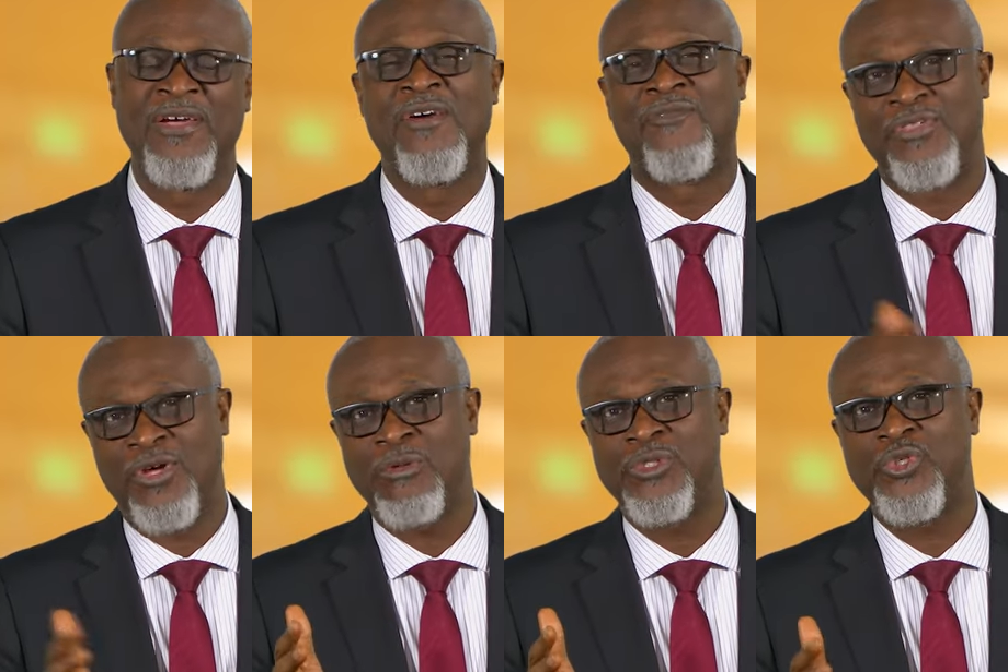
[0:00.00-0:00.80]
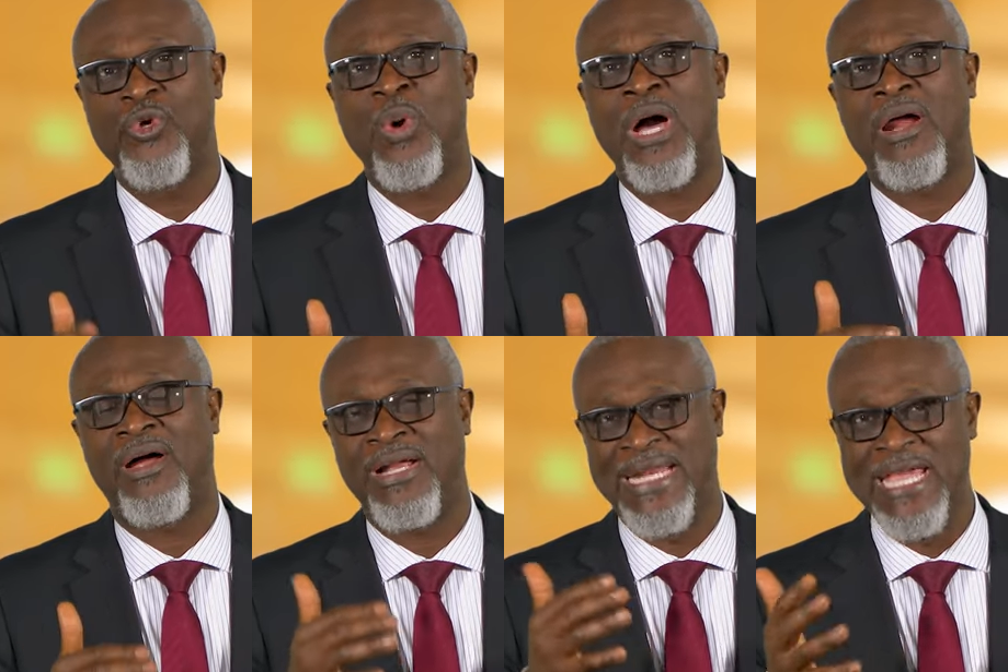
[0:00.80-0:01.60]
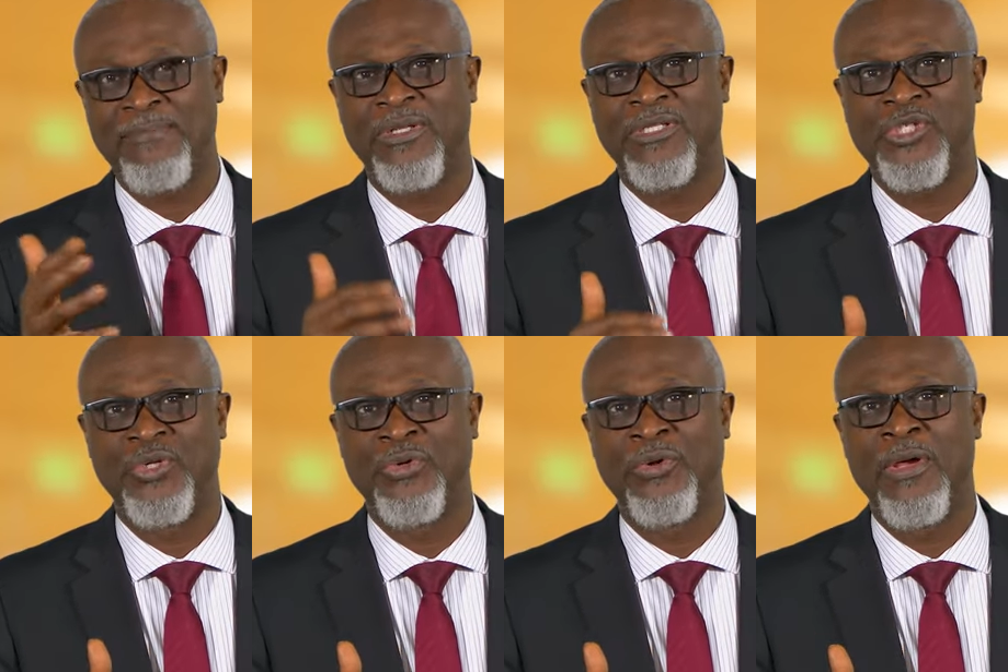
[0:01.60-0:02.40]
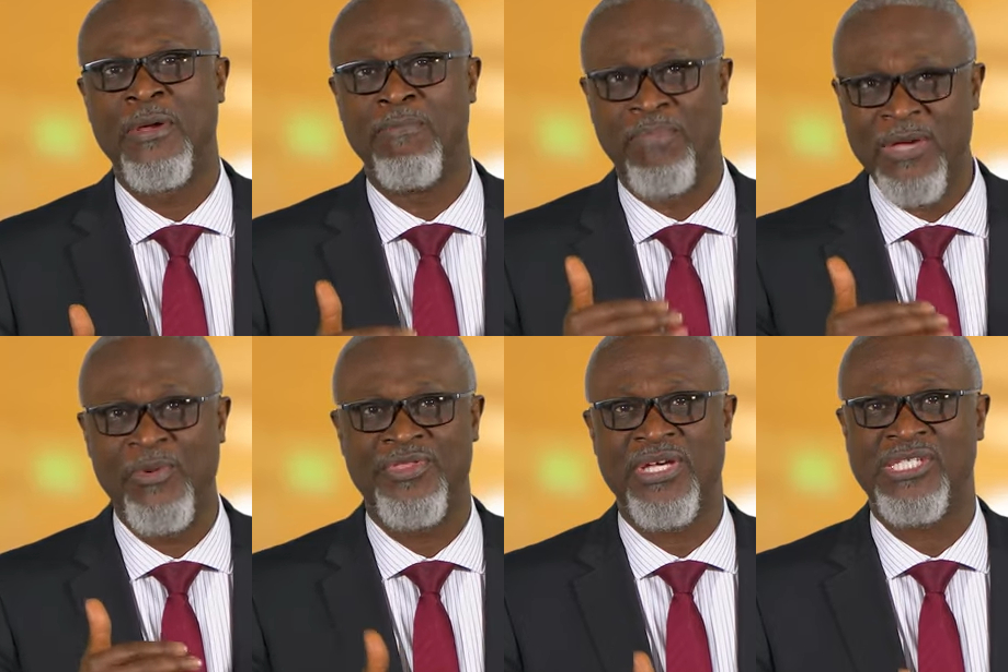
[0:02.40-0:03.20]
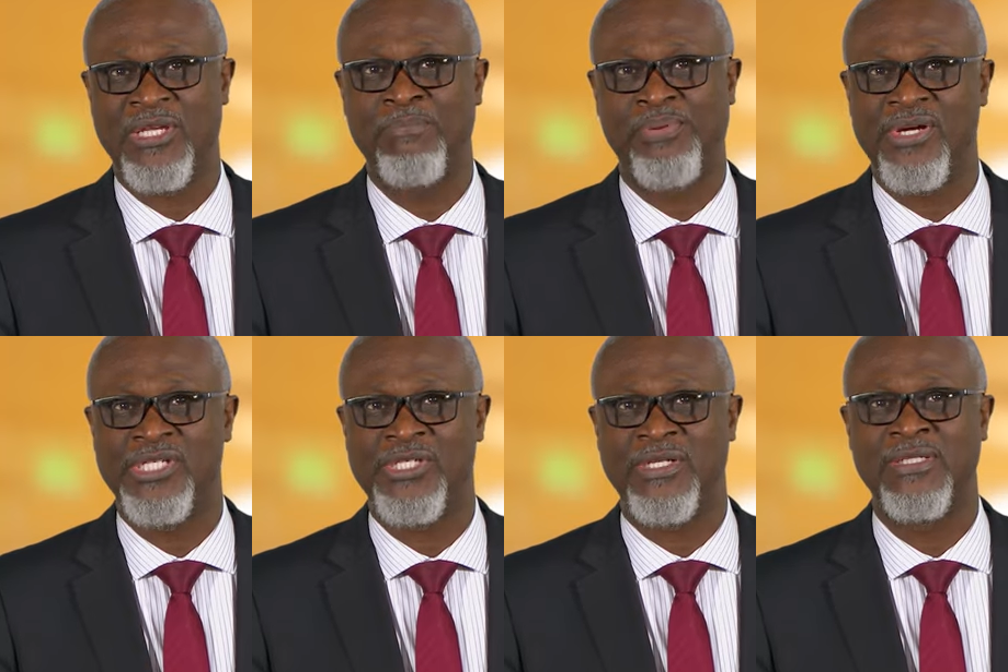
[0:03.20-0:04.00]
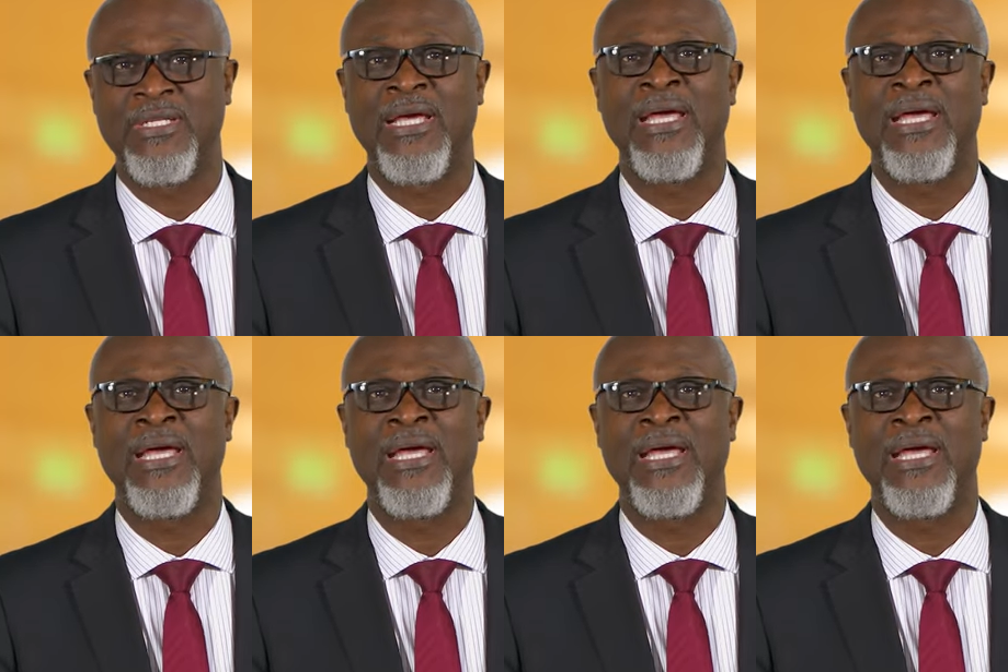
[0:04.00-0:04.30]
For those who are unable to be with us in person,